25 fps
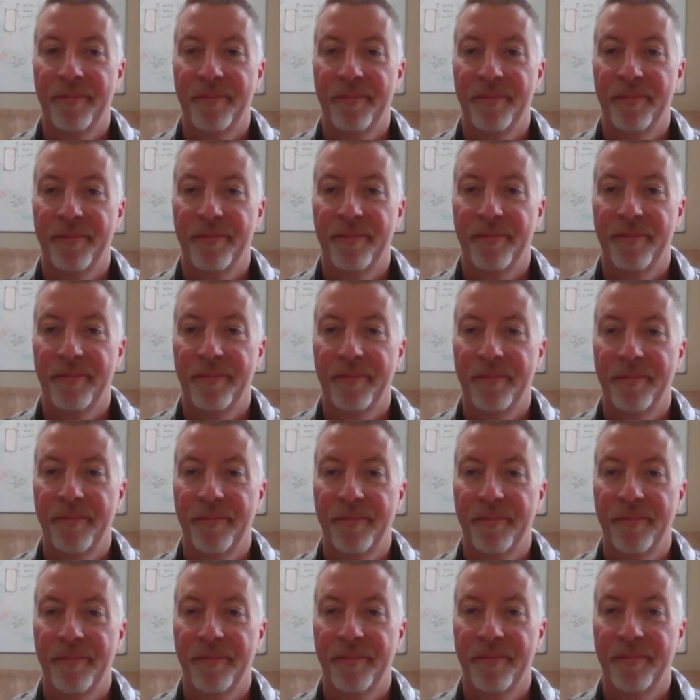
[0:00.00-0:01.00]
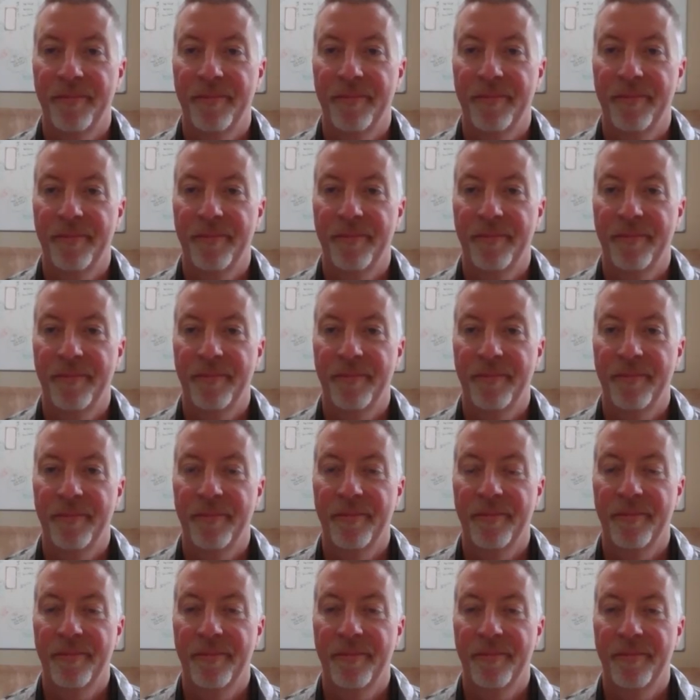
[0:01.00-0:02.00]

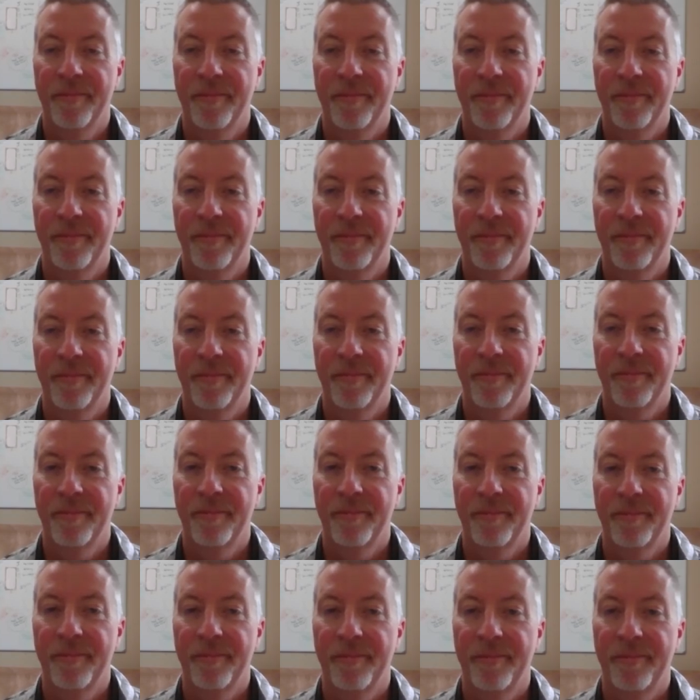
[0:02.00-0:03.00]
(not speaking)